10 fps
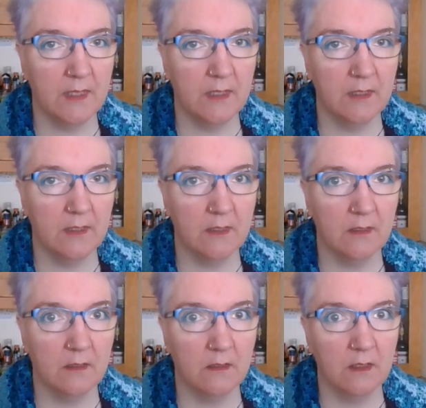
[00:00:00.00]
And I'm
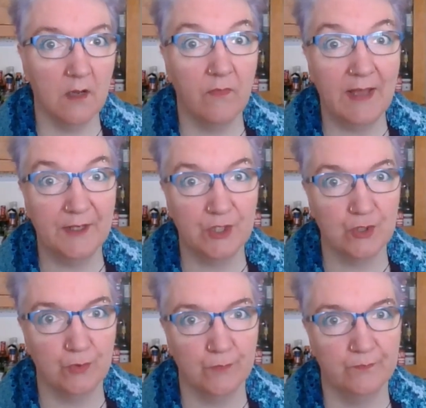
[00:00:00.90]
teaching that again next
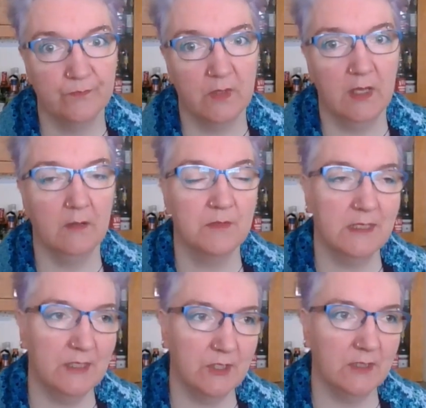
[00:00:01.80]
month,
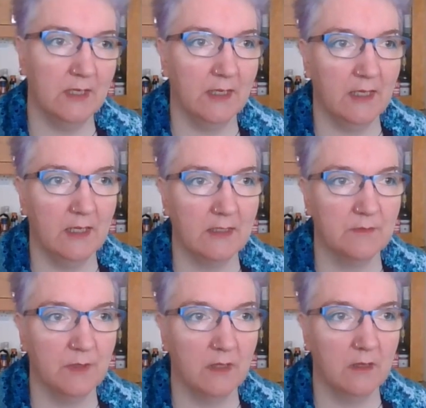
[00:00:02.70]
September.
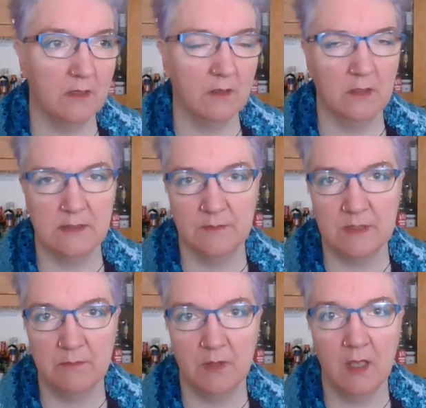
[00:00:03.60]
But I wanted to
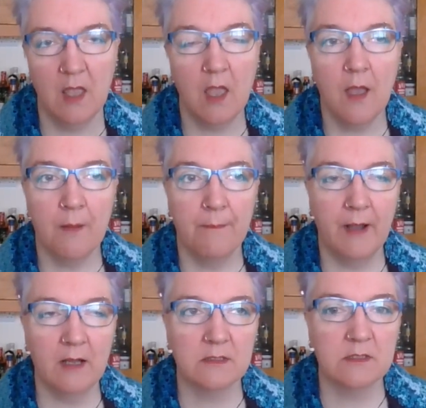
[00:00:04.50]
try mosaic
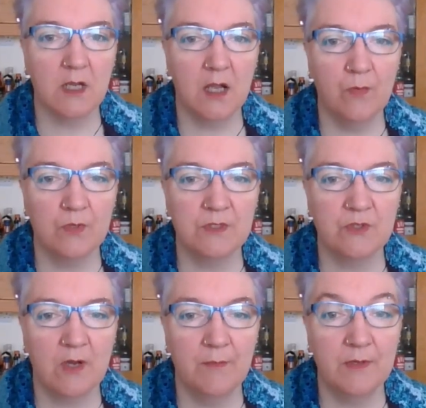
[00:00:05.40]
knitting because
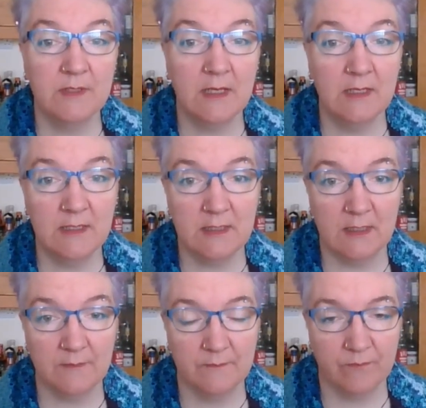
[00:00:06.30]
it is very
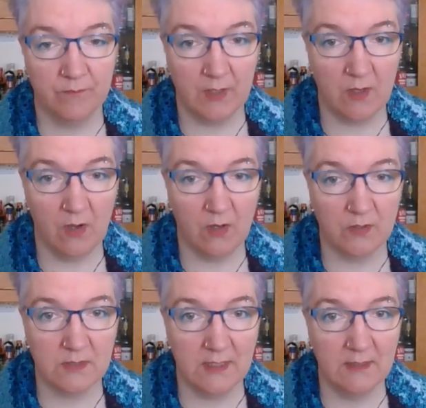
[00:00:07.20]
much like
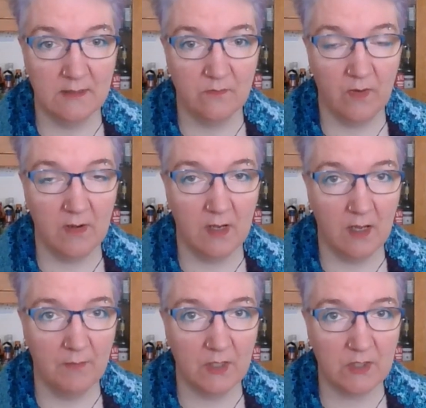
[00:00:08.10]
mosaic crochet, and it's
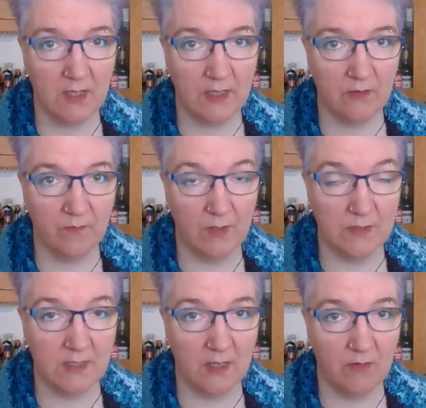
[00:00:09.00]
very visually
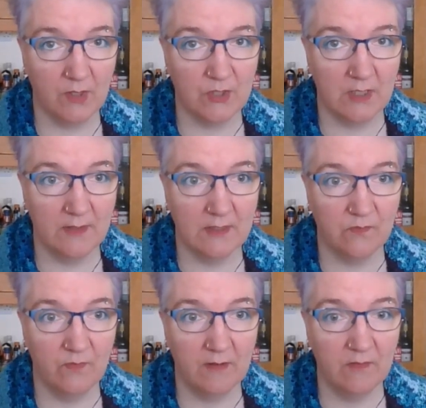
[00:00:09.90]
appealing. It looks
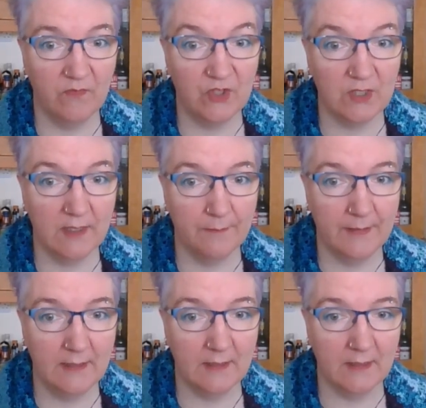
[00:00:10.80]
amazing, but
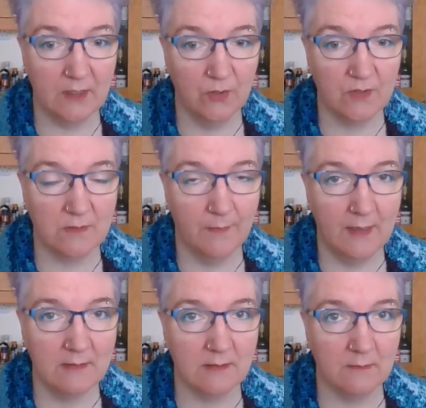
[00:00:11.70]
it's actually a very simple
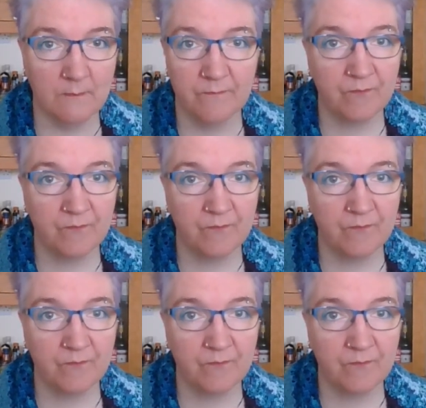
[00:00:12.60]
trick.